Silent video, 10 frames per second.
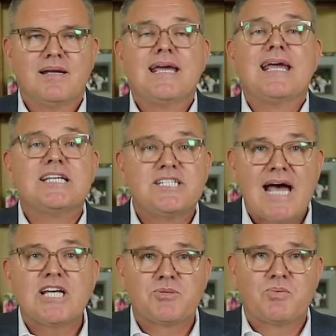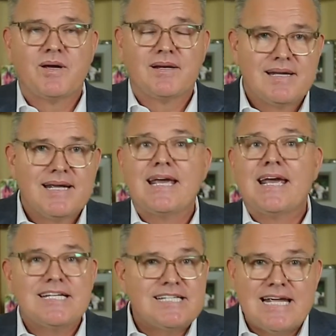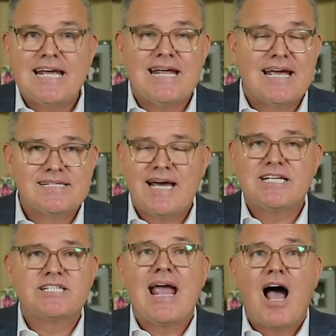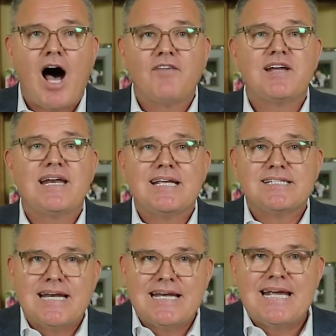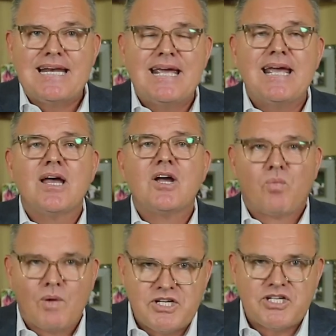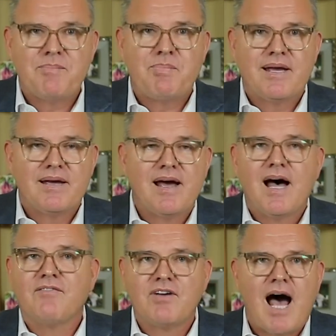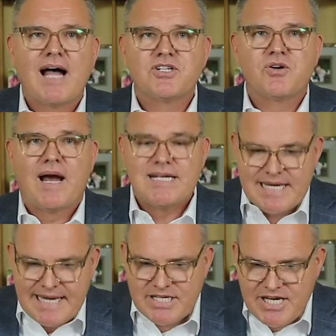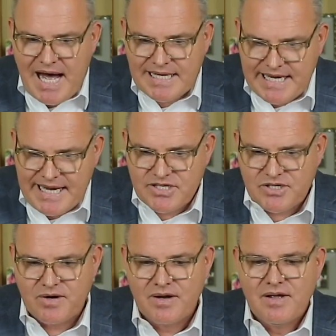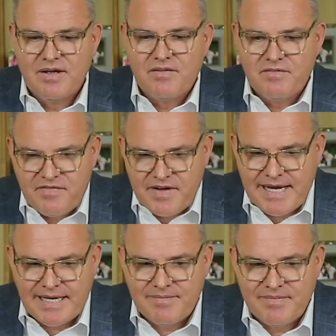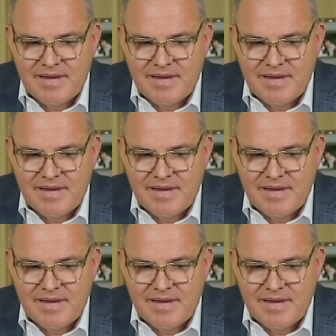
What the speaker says: He's desperate. He's needy. As I say often, he's a needy recipient of God's grace. He needs God to intervene.